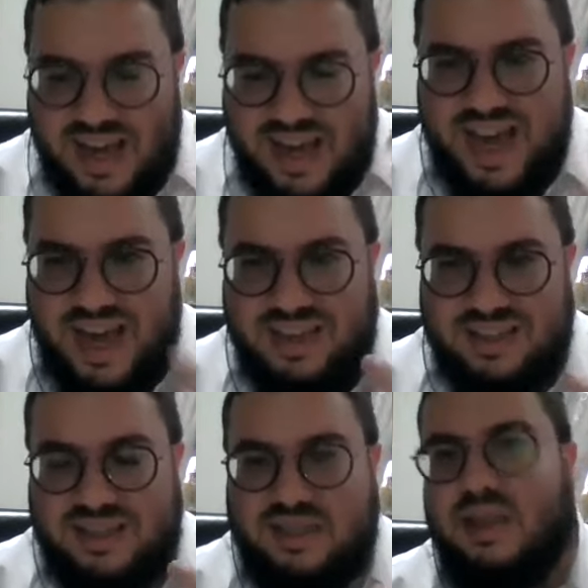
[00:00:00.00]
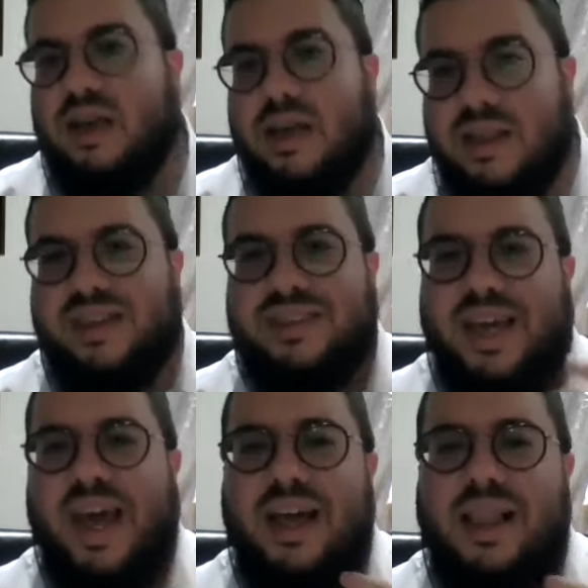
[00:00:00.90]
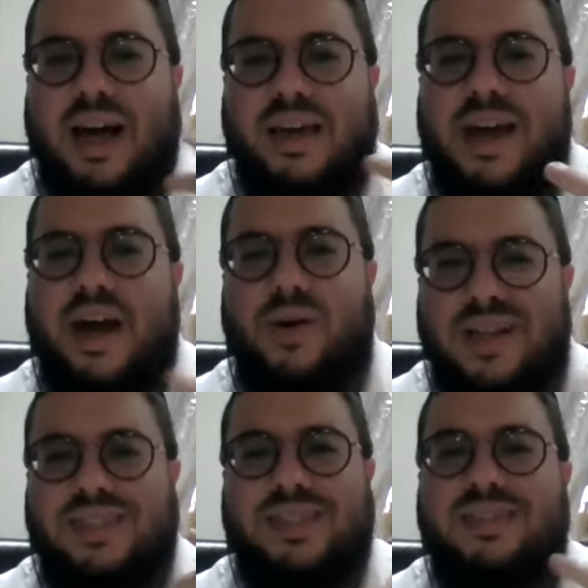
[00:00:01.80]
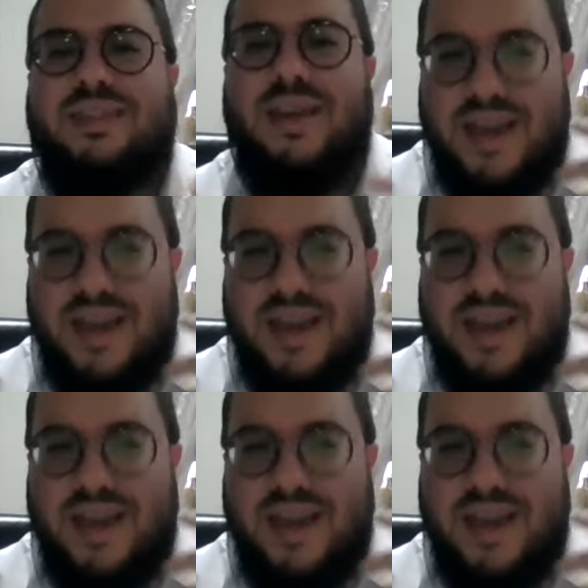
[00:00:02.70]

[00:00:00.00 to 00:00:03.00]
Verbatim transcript: is this El Acher, it's this,